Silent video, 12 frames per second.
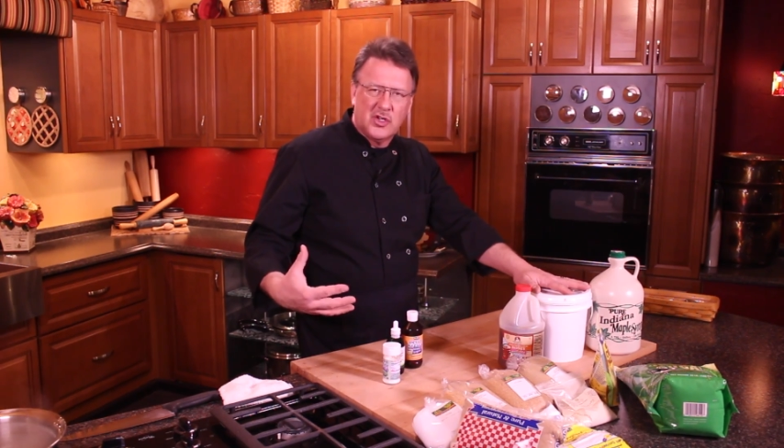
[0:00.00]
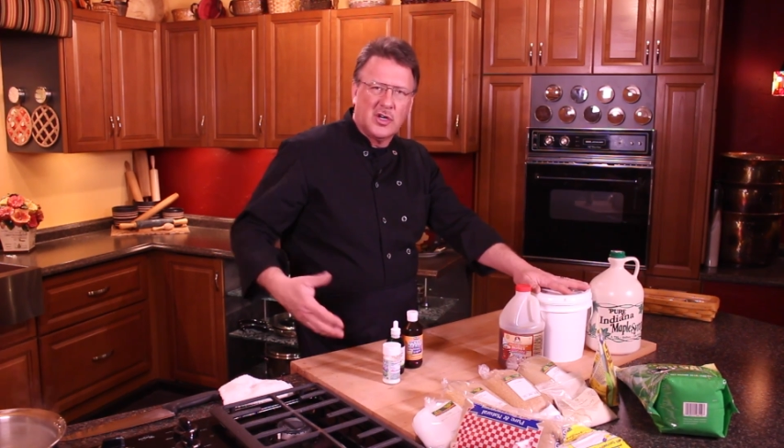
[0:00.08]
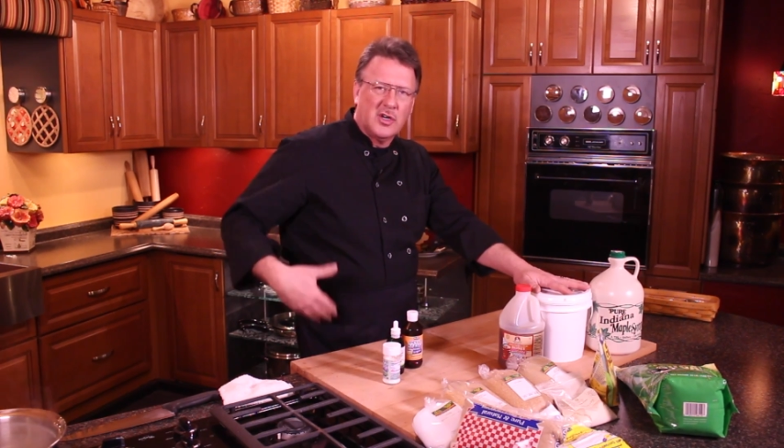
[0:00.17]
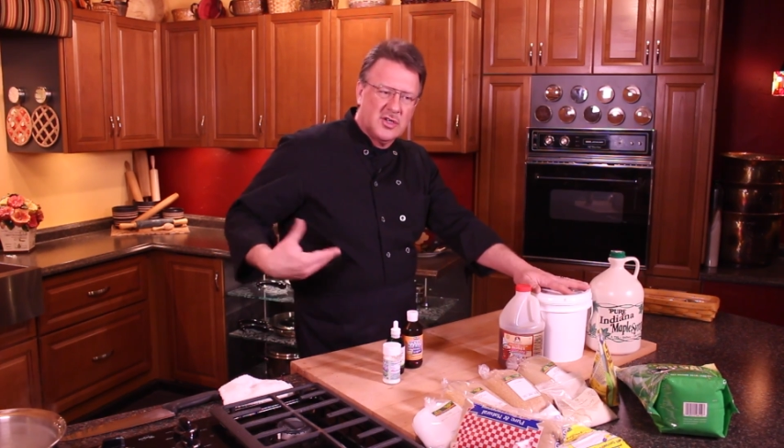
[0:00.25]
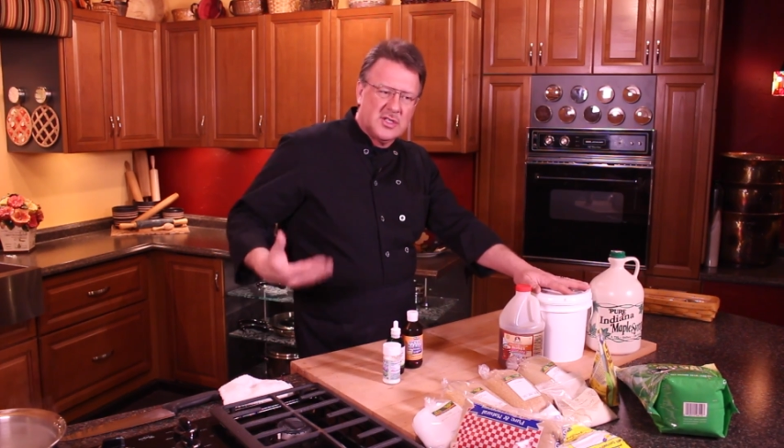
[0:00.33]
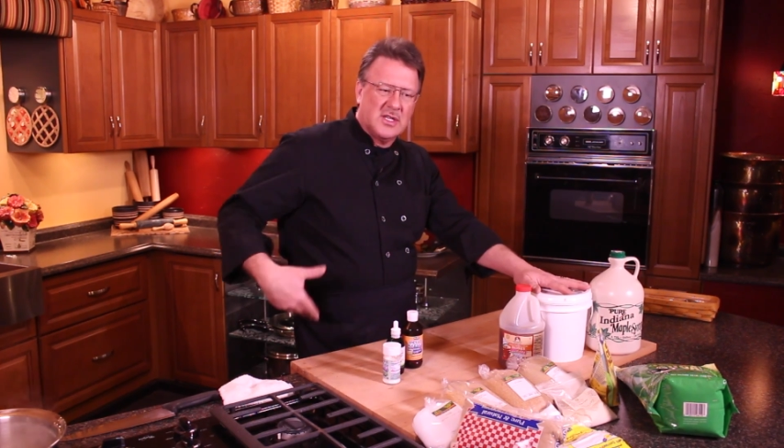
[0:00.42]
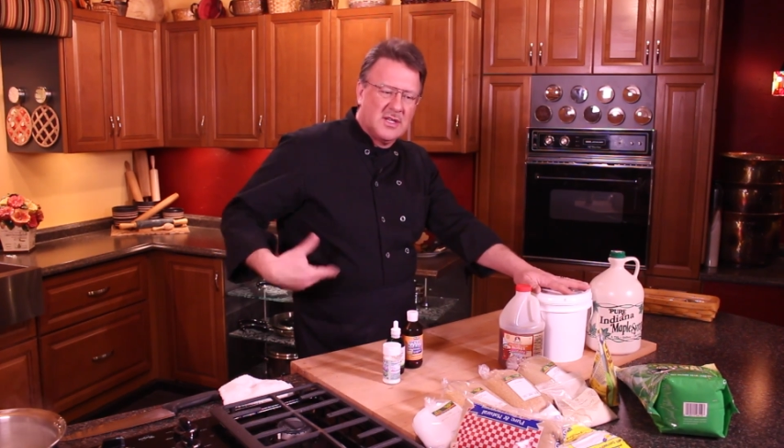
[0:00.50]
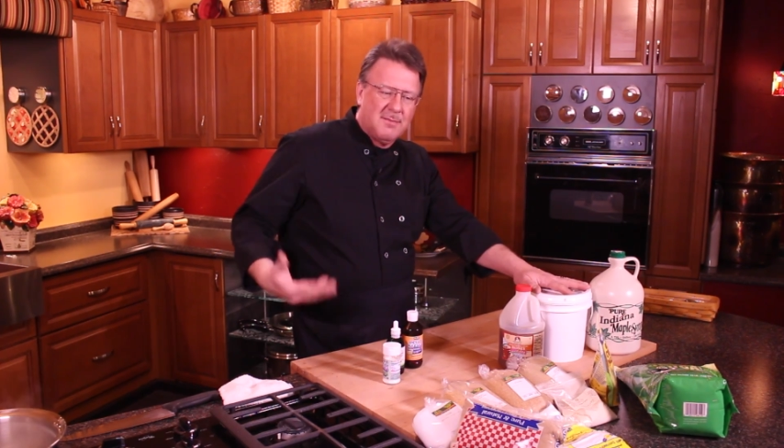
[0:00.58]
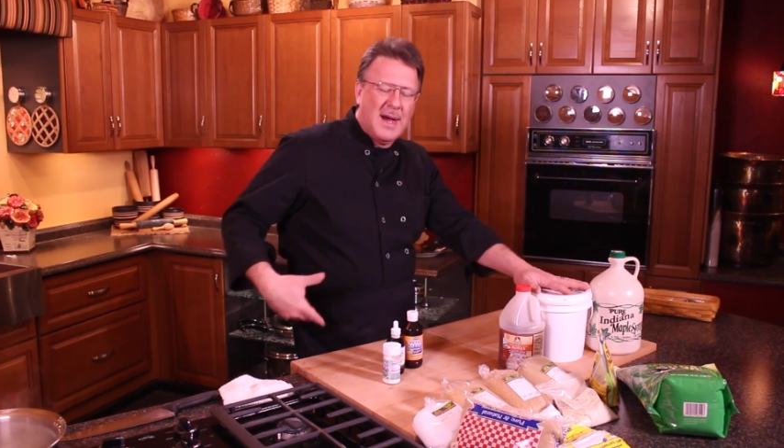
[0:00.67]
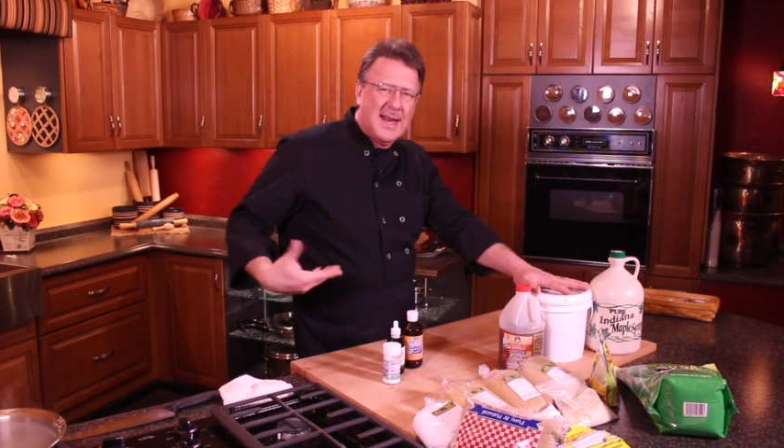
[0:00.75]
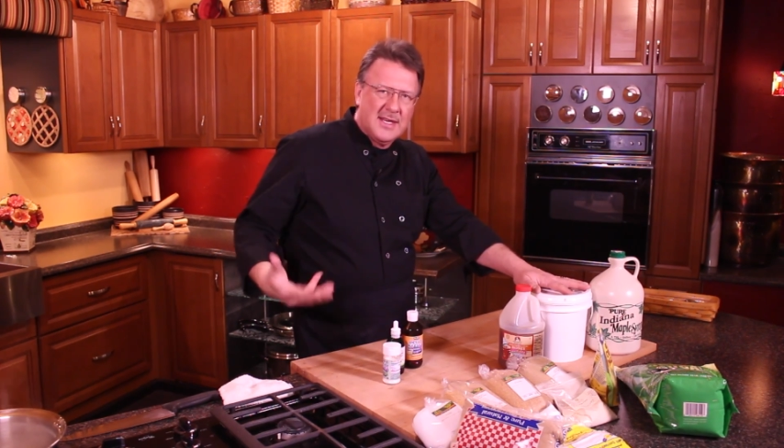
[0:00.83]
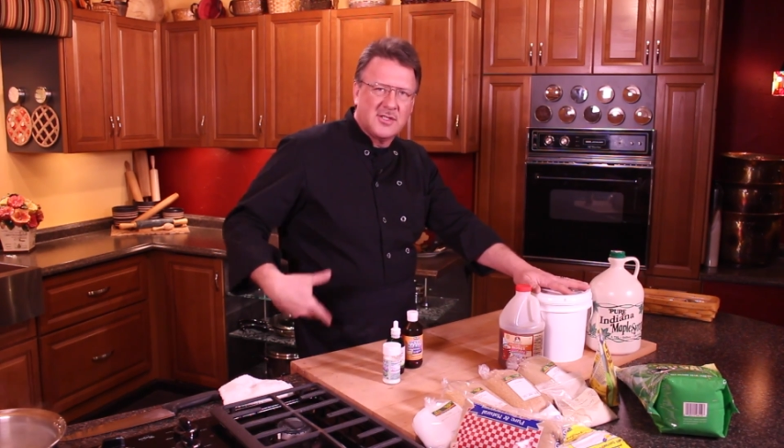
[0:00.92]
sugars that the
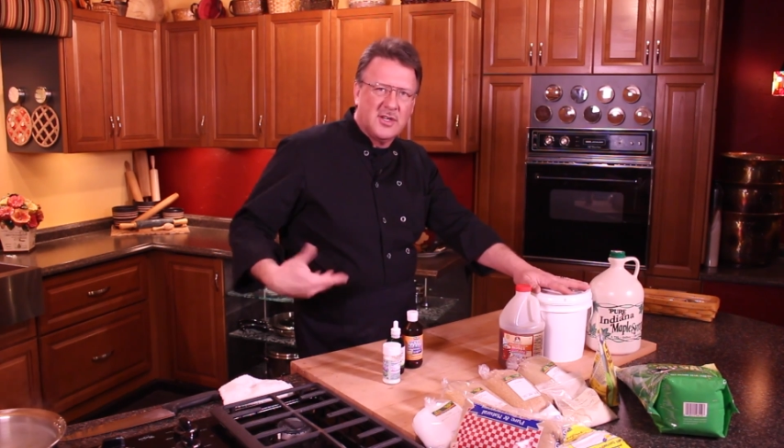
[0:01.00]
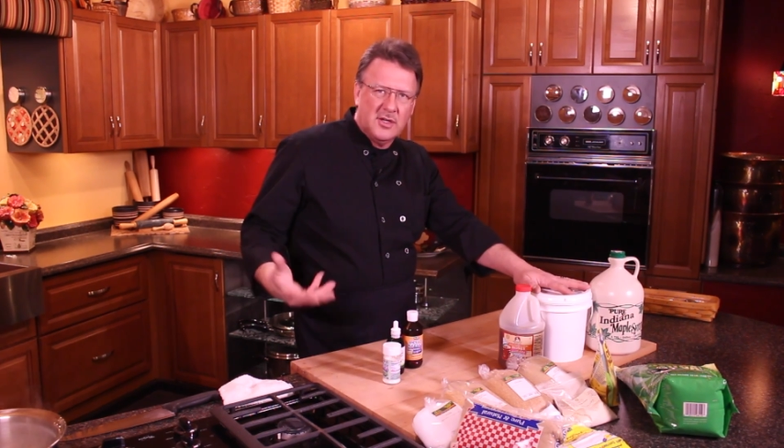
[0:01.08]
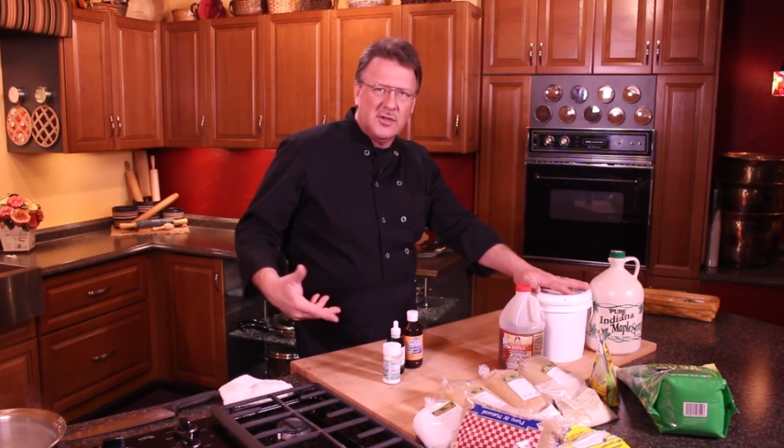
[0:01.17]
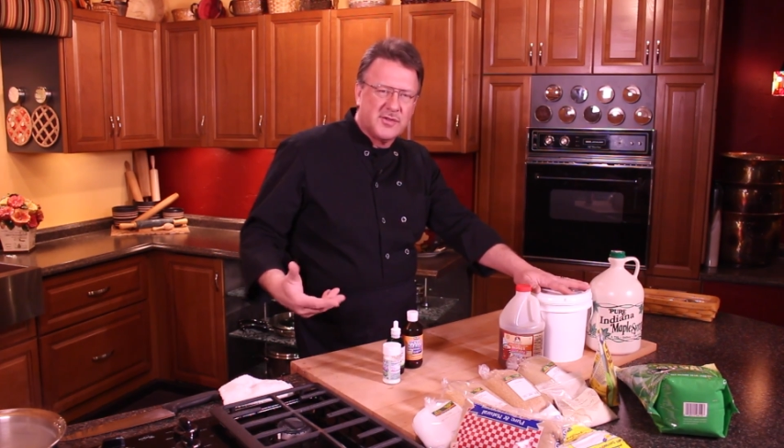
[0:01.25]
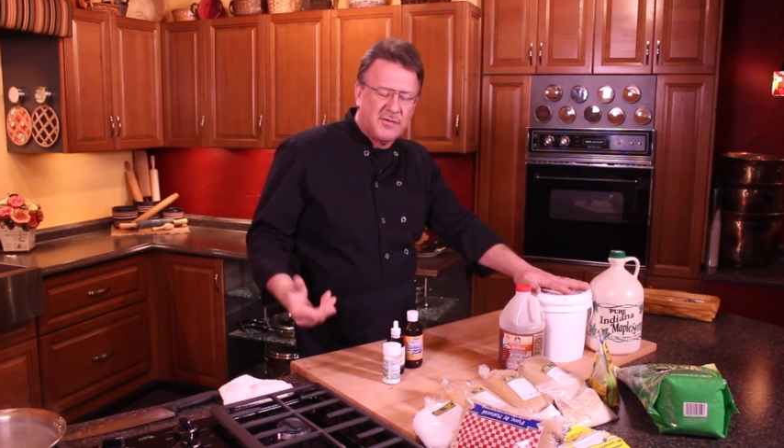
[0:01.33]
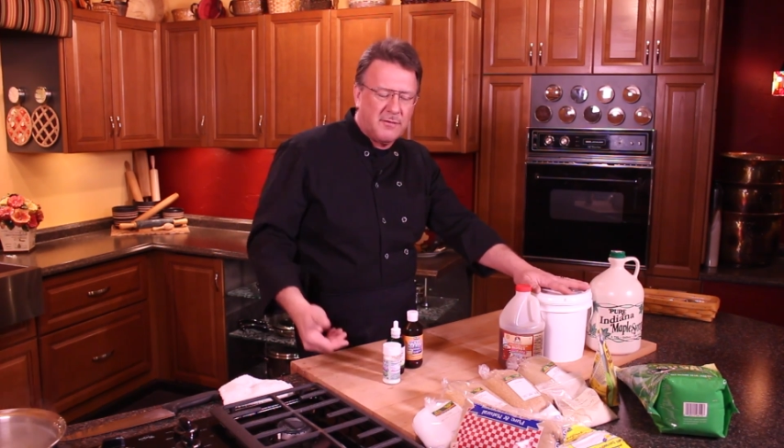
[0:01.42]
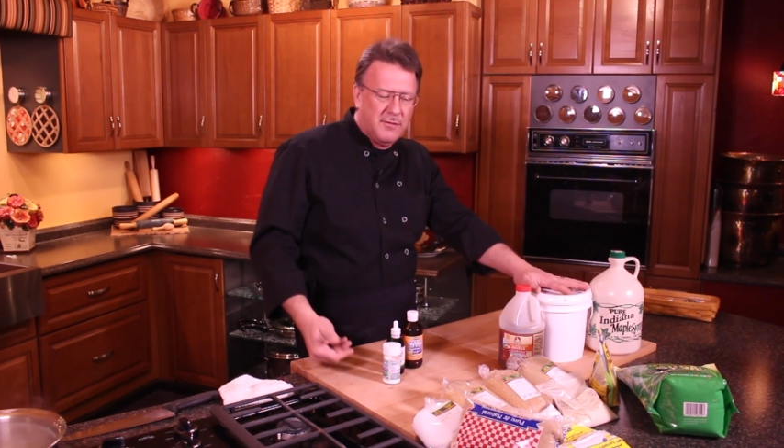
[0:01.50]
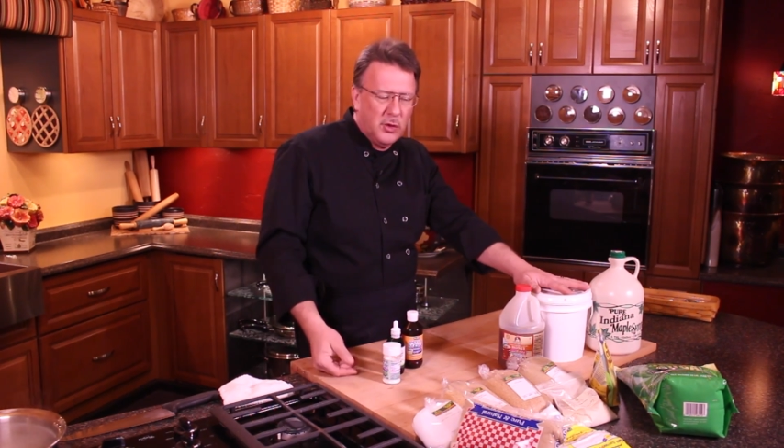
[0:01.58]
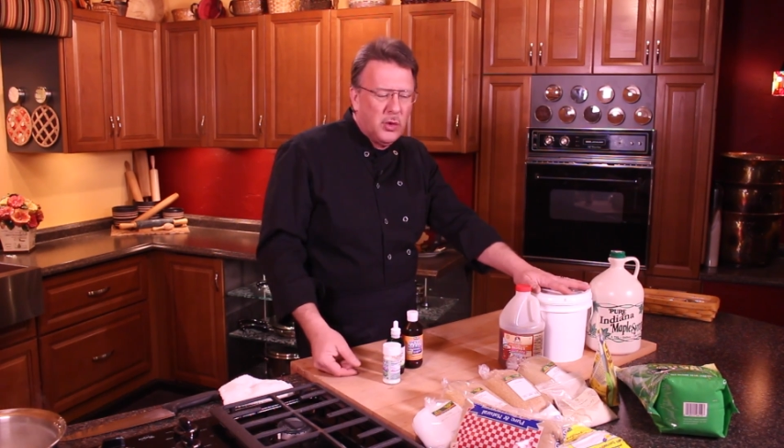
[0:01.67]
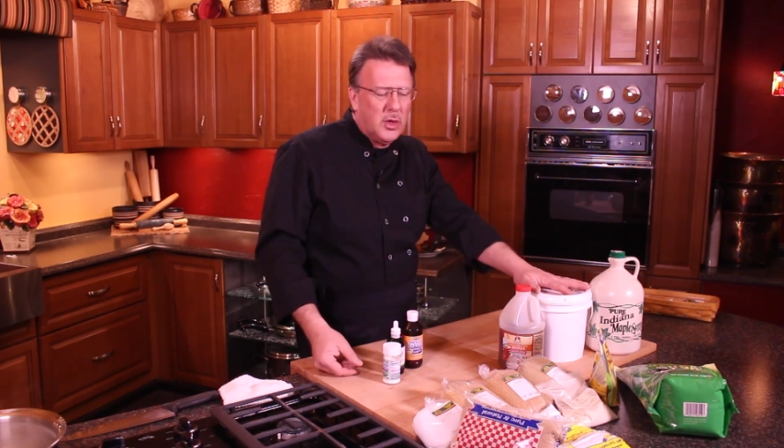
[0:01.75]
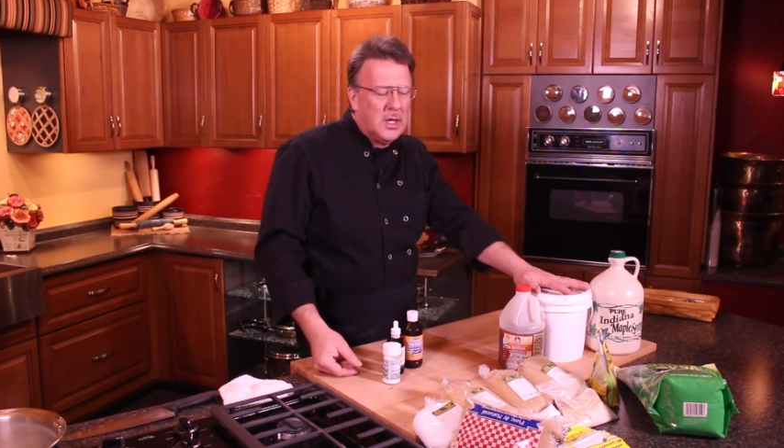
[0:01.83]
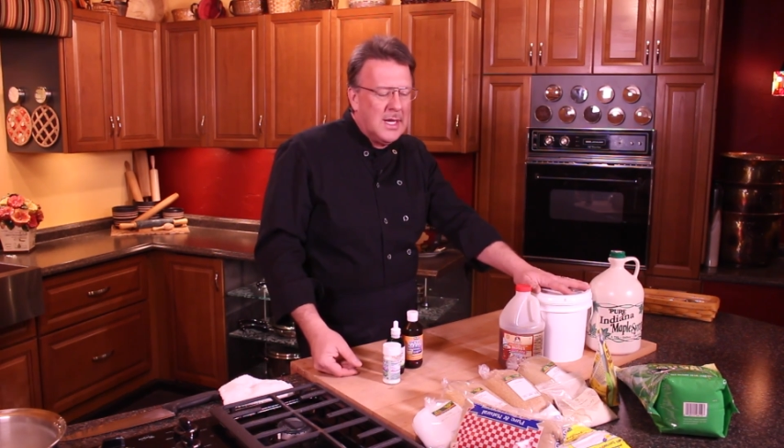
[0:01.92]
body's gonna use for
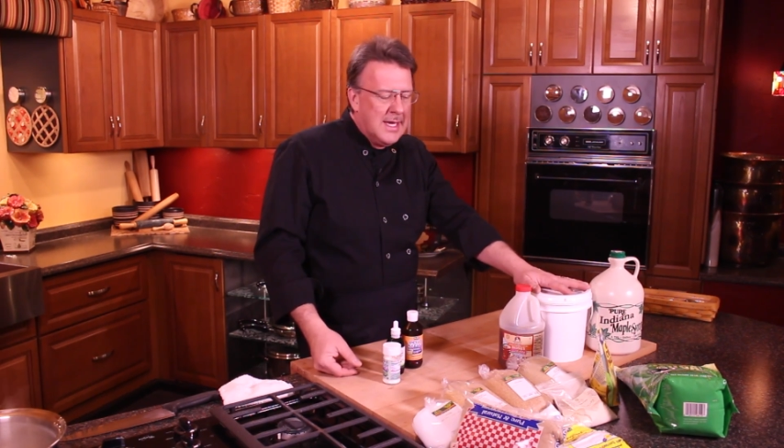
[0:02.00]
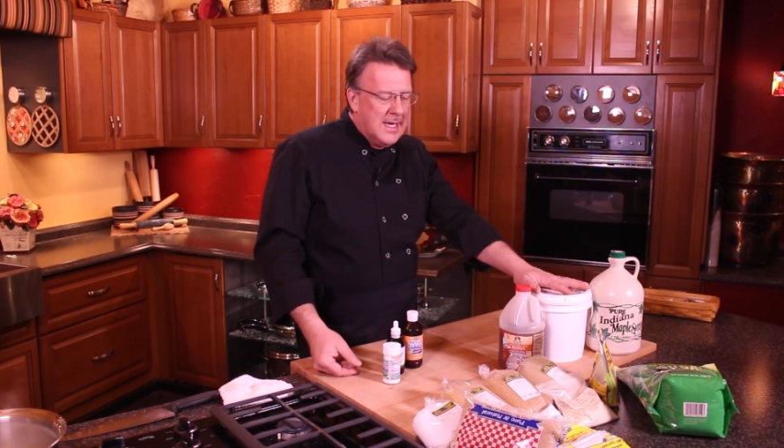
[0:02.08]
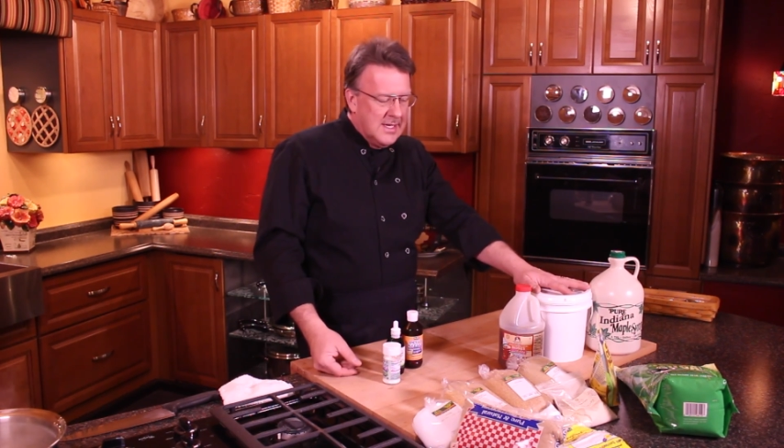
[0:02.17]
fuel.